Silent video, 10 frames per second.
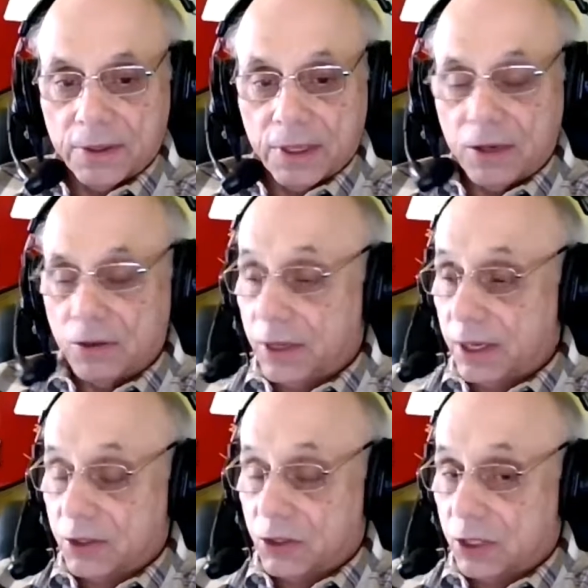I don't
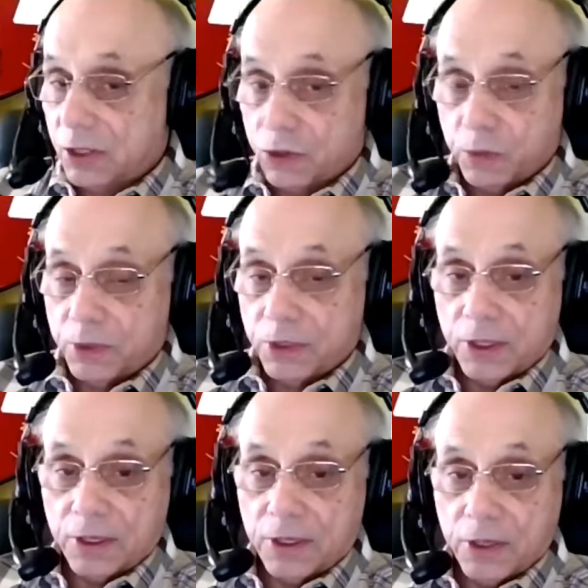think it sells
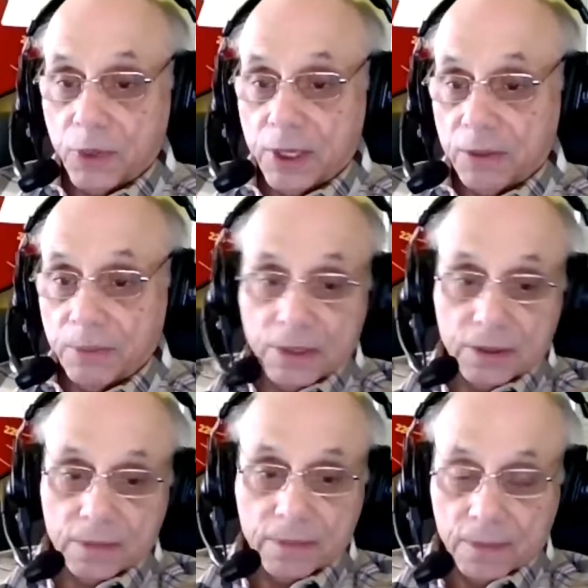particularly well, but
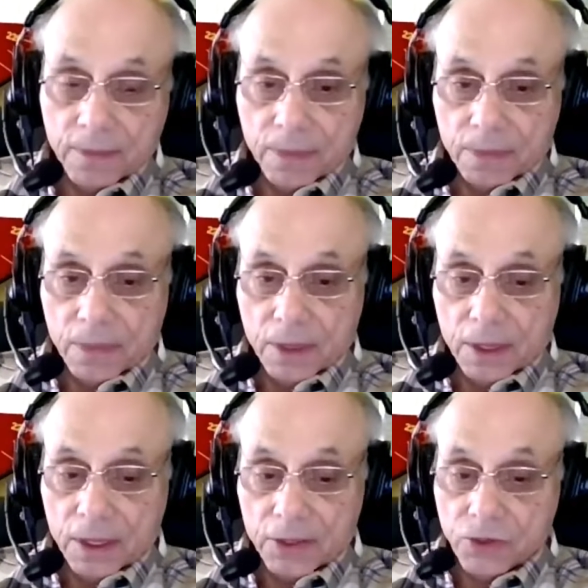
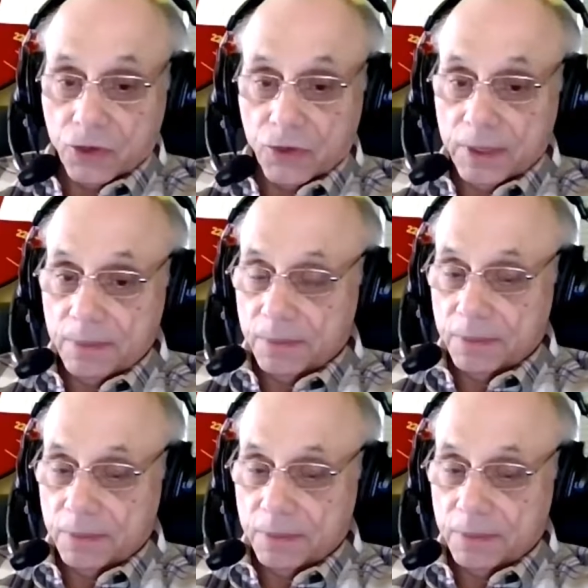it's a great